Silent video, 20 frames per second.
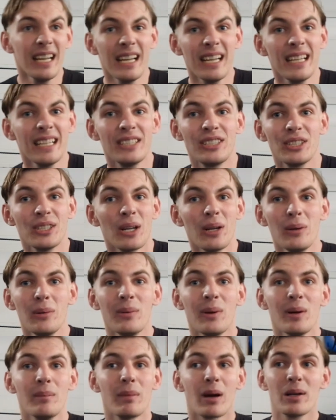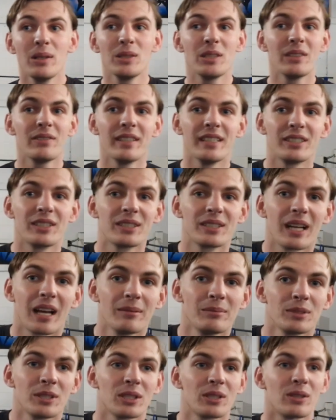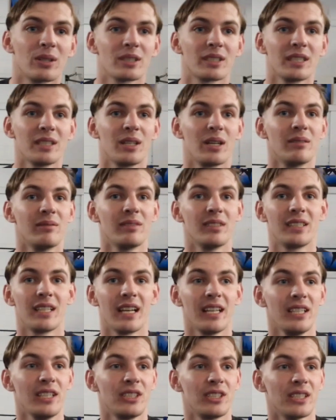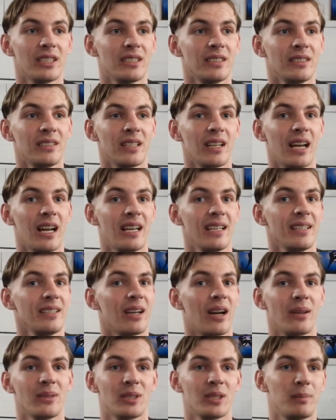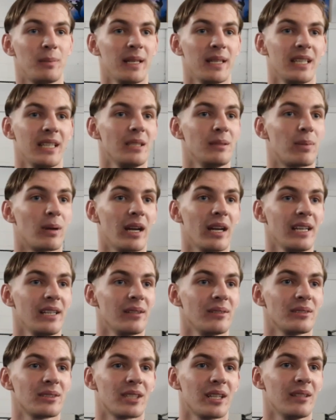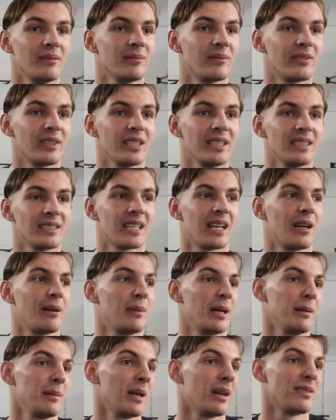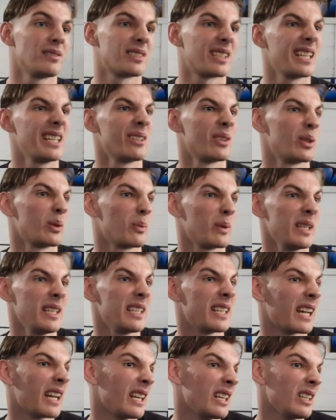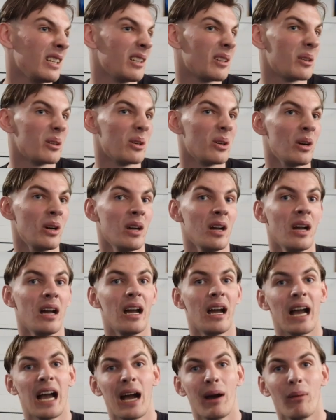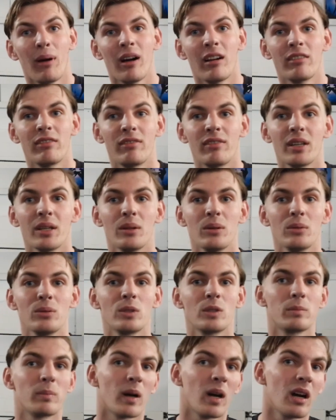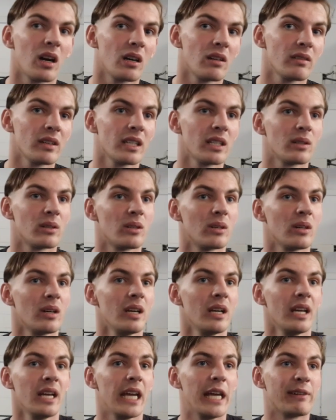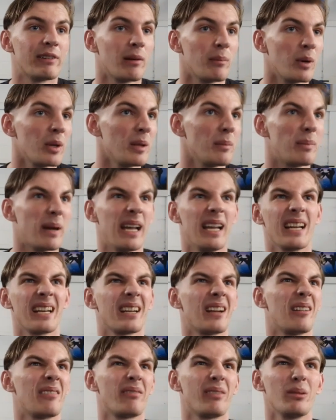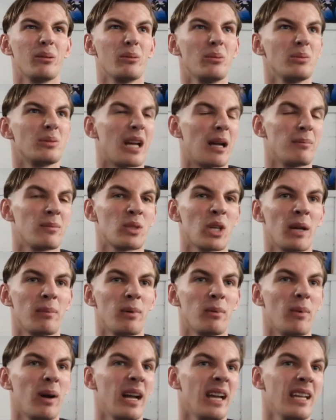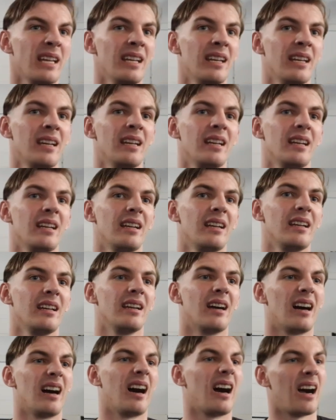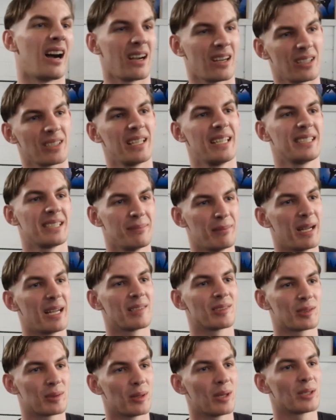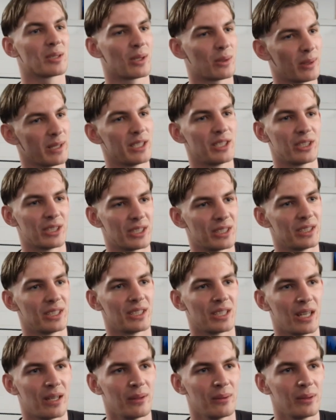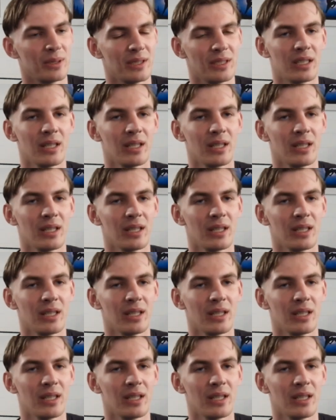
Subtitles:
Yeah, do you know what? Most of it just comes across in conversation. Like I'll just pick his brain on certain things that I've seen on the weekend, or how I feel sparring, or if I'm on the bag and I feel some type of way. There's a man to ask a question, you know, and